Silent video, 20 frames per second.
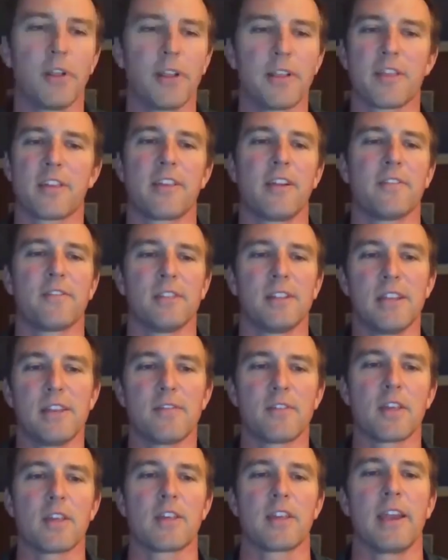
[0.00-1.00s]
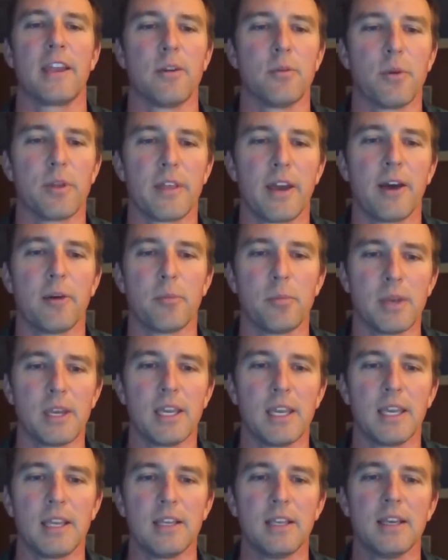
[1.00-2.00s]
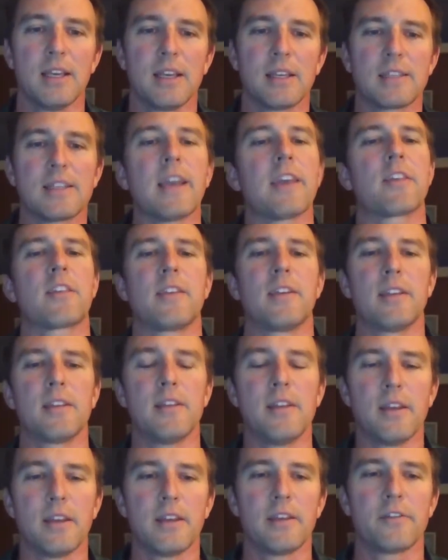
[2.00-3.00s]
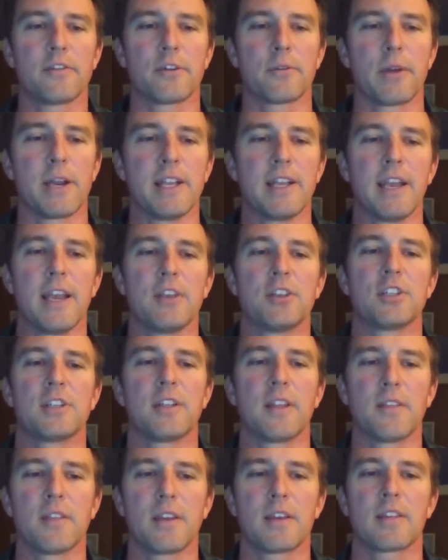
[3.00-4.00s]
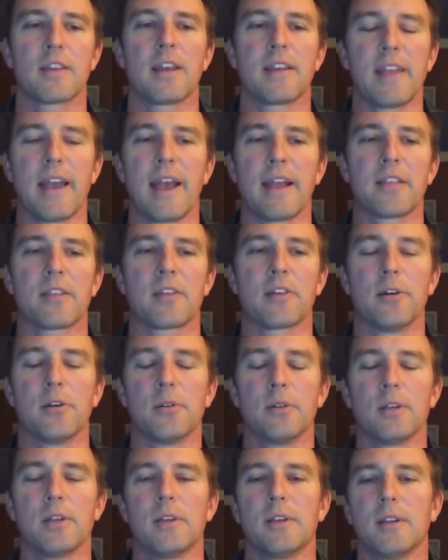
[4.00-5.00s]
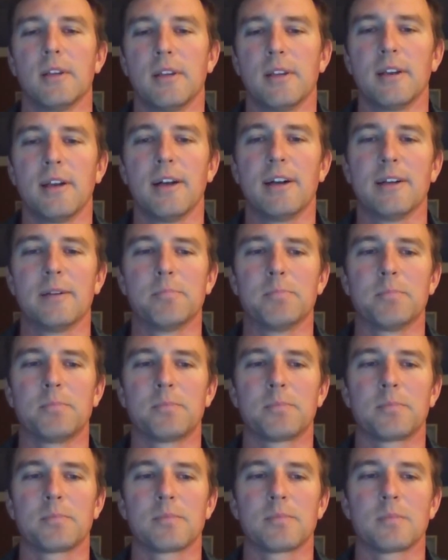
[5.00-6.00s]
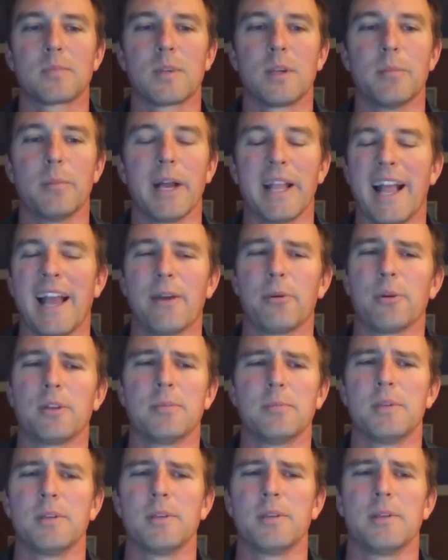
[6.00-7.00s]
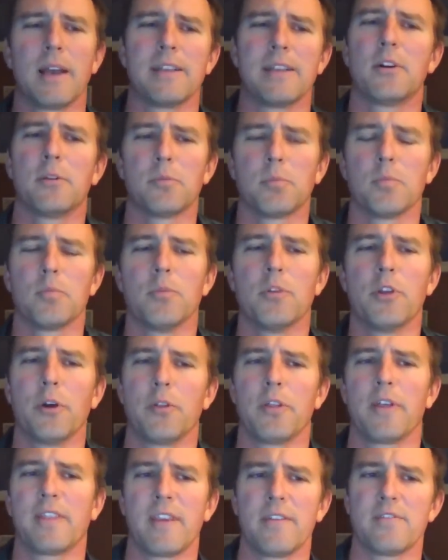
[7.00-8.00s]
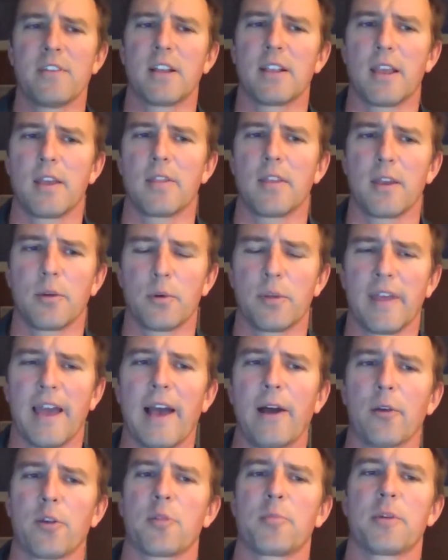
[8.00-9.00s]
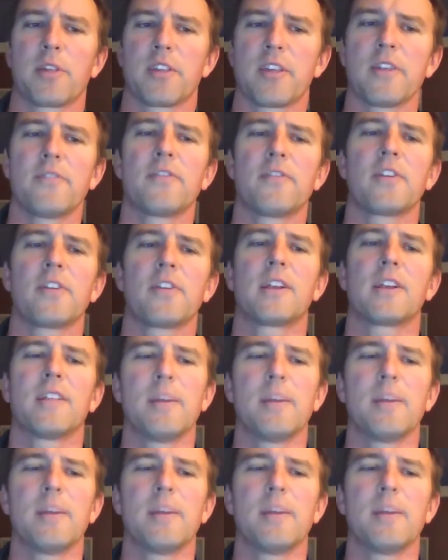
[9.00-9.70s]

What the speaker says: material and stuff leaves the site without being tested for radiation and things like that. So But I don't know that they've done anything with owls